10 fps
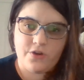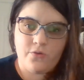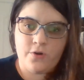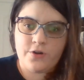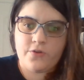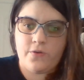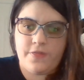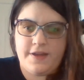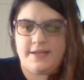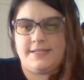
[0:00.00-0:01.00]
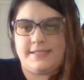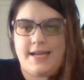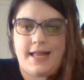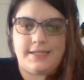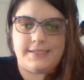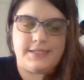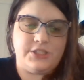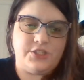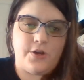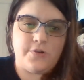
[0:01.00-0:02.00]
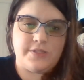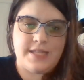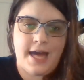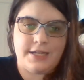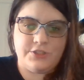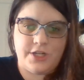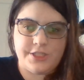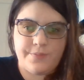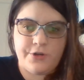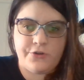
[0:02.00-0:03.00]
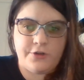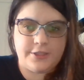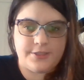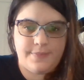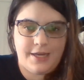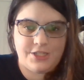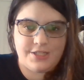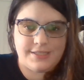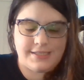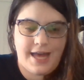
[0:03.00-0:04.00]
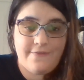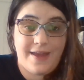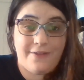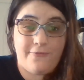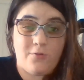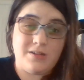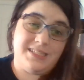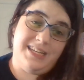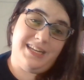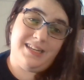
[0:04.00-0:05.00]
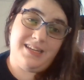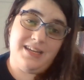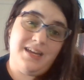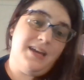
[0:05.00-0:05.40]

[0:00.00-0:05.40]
Cortical thickness analysis shows that trigeminal neuralgia patients have a 14